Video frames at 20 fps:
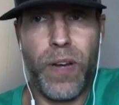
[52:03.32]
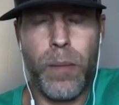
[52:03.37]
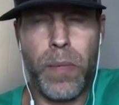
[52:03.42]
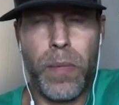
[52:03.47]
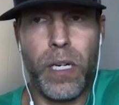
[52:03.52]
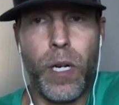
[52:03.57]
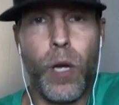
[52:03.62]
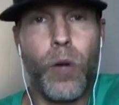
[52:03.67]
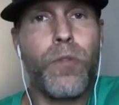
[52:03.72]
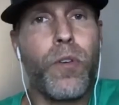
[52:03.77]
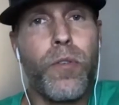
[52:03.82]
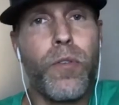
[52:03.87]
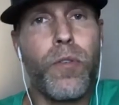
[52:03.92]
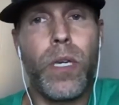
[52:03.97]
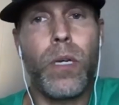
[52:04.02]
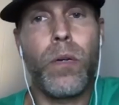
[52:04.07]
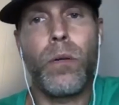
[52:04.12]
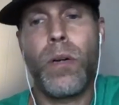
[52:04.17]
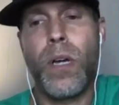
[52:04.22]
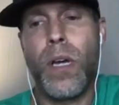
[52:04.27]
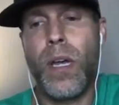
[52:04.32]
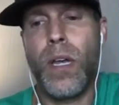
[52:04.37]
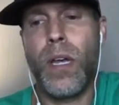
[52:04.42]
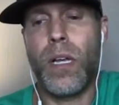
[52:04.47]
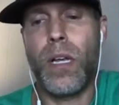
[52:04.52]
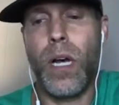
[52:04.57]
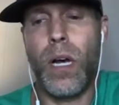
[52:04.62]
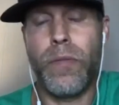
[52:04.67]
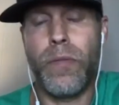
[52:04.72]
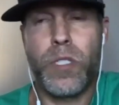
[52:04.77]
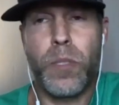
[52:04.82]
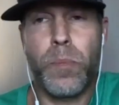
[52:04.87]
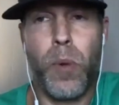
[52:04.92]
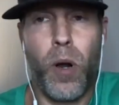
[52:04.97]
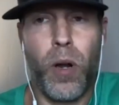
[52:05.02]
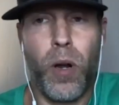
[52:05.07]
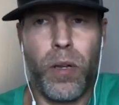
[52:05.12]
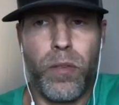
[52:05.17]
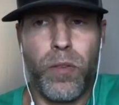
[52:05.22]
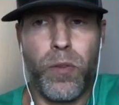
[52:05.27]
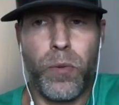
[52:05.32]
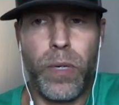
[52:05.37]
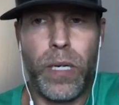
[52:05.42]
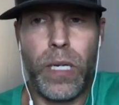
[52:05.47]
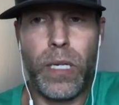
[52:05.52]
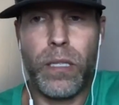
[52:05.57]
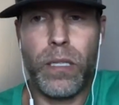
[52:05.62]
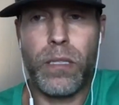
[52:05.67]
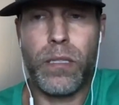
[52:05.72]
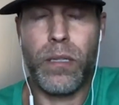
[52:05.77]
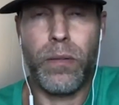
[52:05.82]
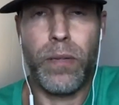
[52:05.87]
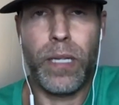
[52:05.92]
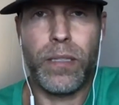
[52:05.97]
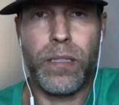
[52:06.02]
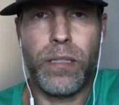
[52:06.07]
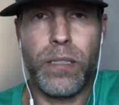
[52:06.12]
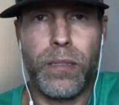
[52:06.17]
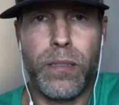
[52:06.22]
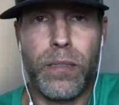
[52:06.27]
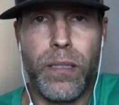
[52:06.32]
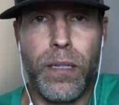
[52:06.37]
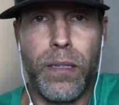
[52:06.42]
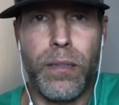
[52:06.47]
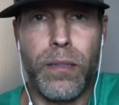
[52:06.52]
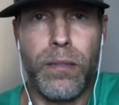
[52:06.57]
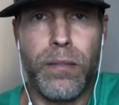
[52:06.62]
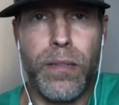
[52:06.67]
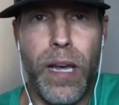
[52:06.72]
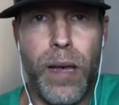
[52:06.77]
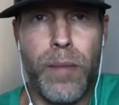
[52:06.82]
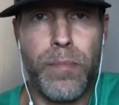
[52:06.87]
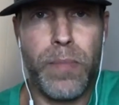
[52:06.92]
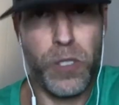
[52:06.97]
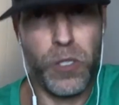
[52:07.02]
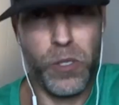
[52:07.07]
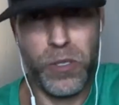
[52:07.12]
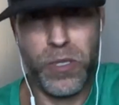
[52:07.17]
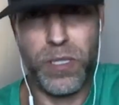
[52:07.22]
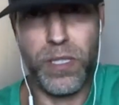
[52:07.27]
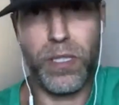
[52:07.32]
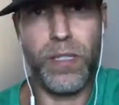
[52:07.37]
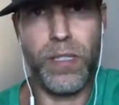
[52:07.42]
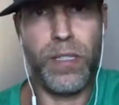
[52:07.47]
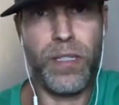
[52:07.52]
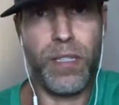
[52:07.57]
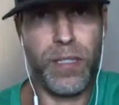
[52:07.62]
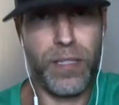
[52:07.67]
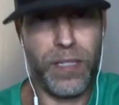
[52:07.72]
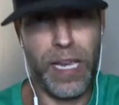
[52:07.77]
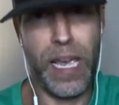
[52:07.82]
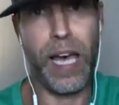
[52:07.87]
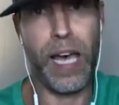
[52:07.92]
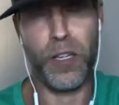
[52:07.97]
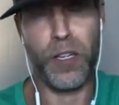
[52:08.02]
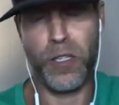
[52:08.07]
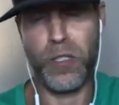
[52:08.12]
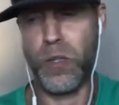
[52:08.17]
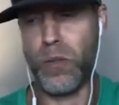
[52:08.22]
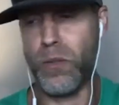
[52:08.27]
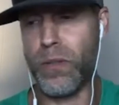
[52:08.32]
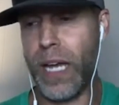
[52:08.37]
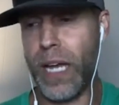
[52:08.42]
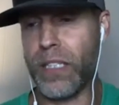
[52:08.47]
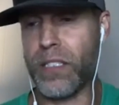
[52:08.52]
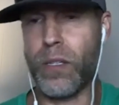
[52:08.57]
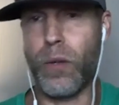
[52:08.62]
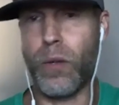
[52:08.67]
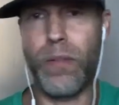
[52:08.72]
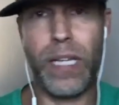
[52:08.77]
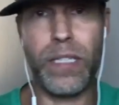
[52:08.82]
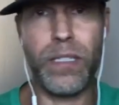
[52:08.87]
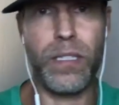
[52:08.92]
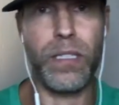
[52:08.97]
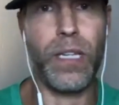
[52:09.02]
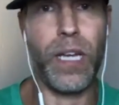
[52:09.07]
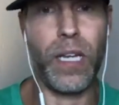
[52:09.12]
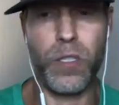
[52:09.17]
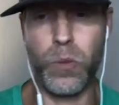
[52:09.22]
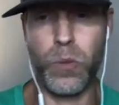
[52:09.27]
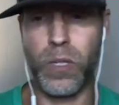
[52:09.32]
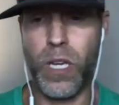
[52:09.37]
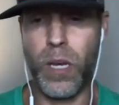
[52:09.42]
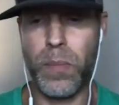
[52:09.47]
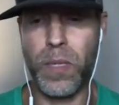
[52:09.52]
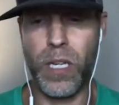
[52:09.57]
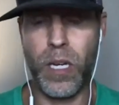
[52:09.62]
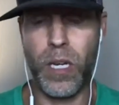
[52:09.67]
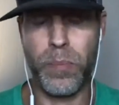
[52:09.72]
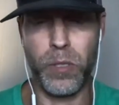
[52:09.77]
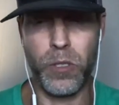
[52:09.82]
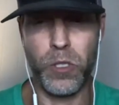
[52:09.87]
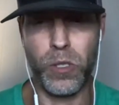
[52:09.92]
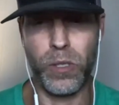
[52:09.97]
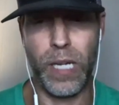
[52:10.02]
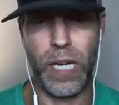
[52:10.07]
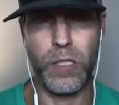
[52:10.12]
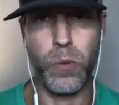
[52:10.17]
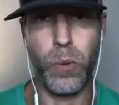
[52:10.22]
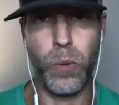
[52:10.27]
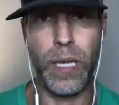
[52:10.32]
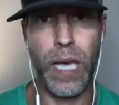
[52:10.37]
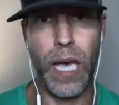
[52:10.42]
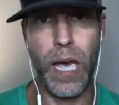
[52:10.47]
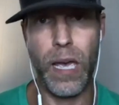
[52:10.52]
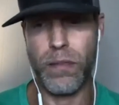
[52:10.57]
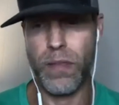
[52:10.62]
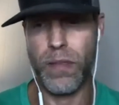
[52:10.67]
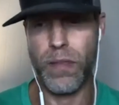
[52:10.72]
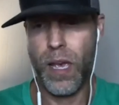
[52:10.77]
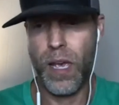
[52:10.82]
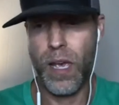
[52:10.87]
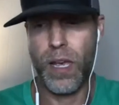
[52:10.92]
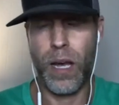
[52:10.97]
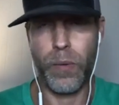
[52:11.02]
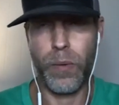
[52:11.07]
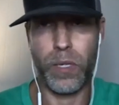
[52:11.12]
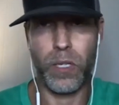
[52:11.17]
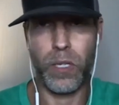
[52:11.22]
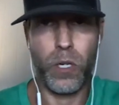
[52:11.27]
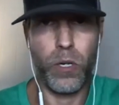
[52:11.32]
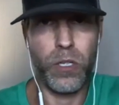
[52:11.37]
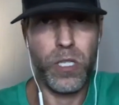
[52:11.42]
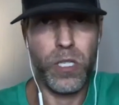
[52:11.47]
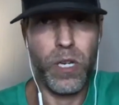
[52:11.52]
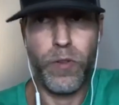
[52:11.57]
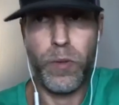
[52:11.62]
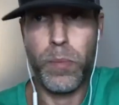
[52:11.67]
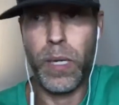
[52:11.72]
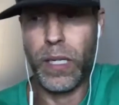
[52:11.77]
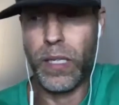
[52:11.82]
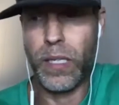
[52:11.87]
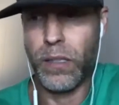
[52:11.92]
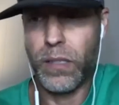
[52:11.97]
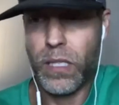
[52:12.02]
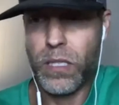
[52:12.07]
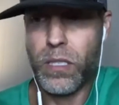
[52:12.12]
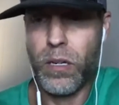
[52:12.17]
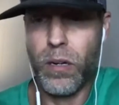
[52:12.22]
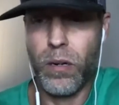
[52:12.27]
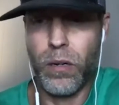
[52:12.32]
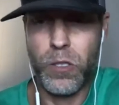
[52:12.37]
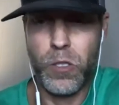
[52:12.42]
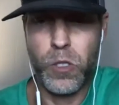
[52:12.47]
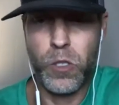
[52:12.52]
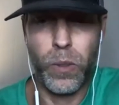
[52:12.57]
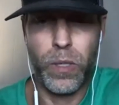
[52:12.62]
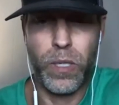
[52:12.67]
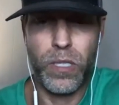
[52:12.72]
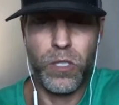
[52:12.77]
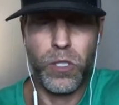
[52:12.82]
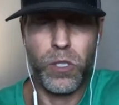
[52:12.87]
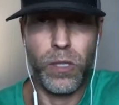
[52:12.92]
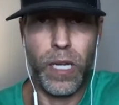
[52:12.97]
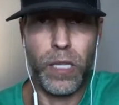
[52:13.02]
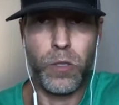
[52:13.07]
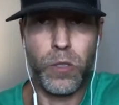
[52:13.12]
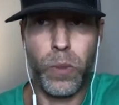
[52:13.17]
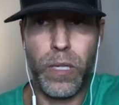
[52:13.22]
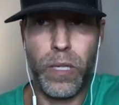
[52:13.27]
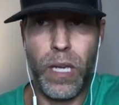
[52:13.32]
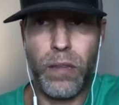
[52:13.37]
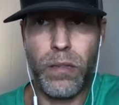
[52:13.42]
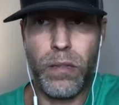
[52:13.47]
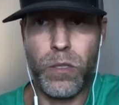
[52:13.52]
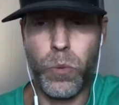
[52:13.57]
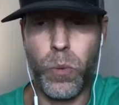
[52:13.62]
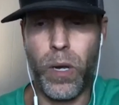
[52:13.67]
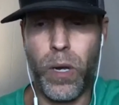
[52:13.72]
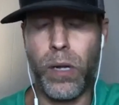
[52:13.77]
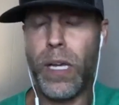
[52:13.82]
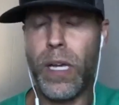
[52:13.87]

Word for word: minute overview of Spark 3. So that's, uh, I'm interested to see how you do that. So that's the next one coming up on July 28th. I would encourage everybody on this call to join us July 28th as well.